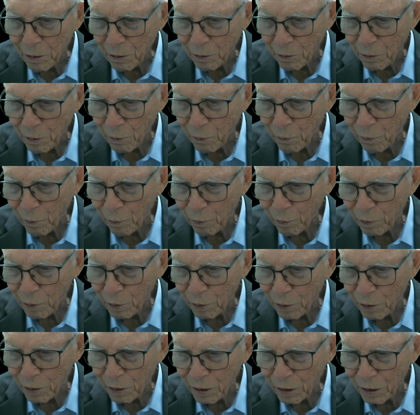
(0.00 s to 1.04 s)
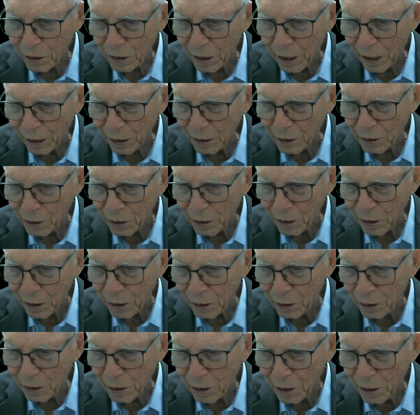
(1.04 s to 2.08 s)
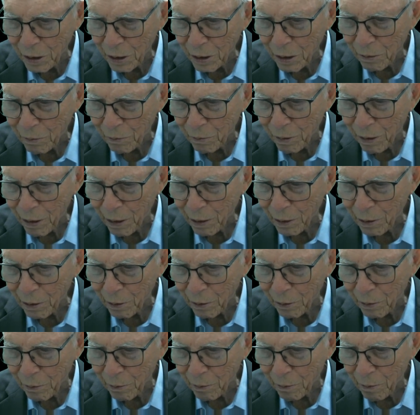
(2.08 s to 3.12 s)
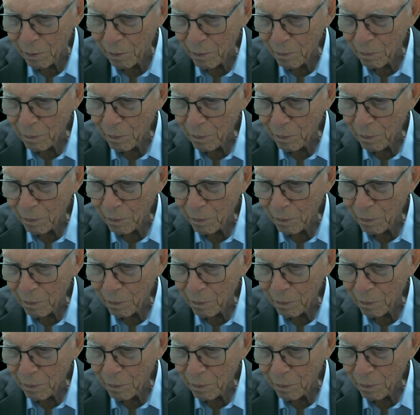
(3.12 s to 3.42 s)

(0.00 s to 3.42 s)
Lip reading: you want to section this right here,